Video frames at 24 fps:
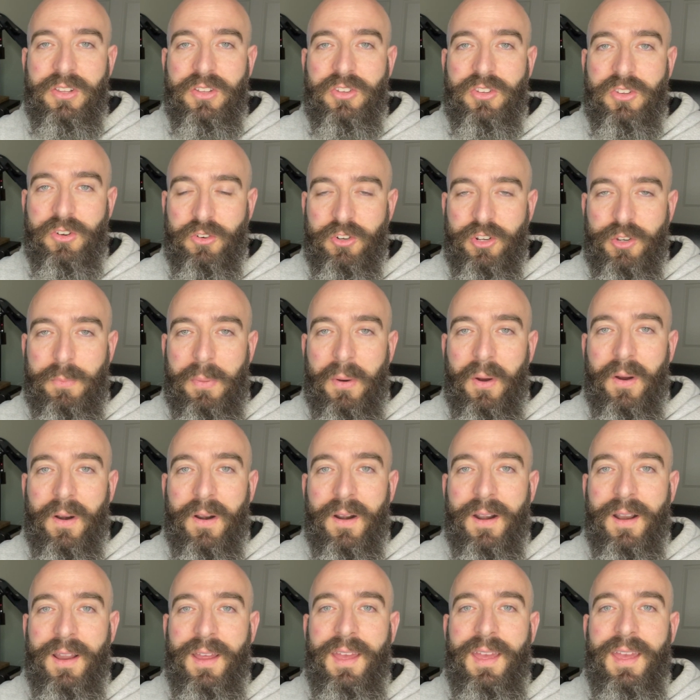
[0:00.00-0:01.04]
search
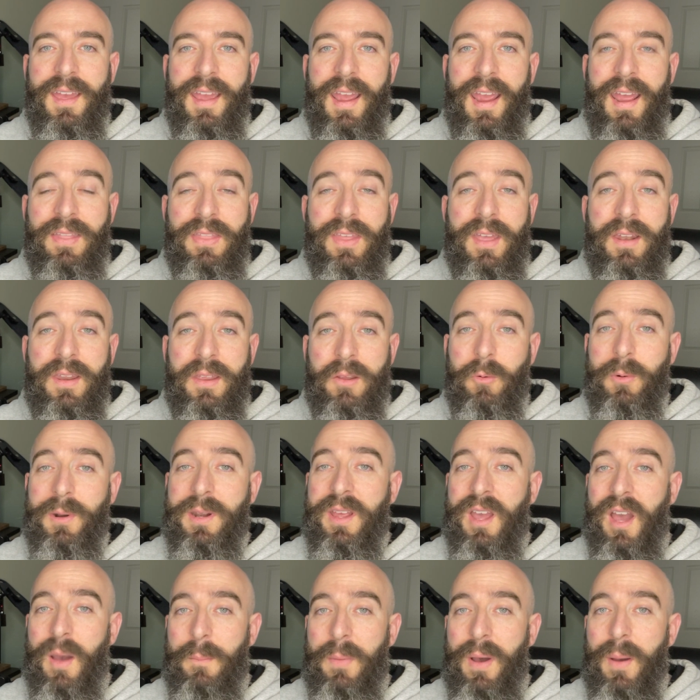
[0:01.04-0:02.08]
bar, and then it would
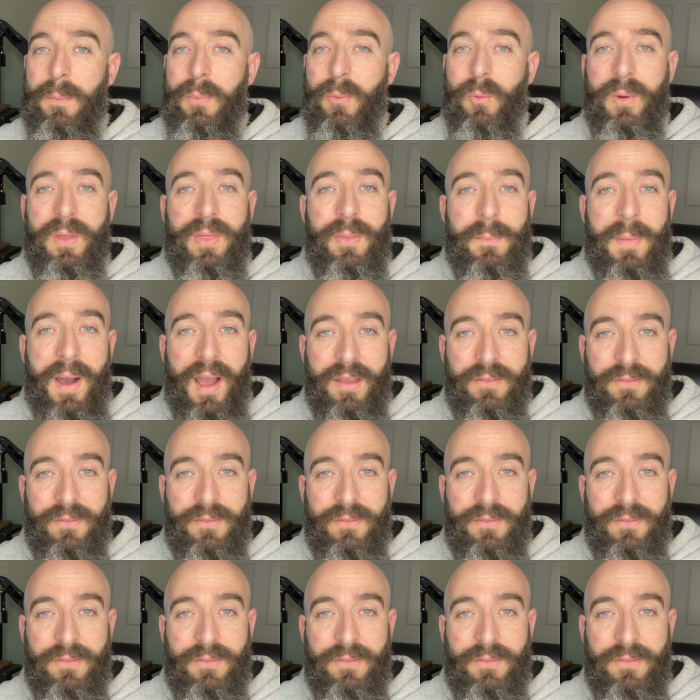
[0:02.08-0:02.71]
come up with my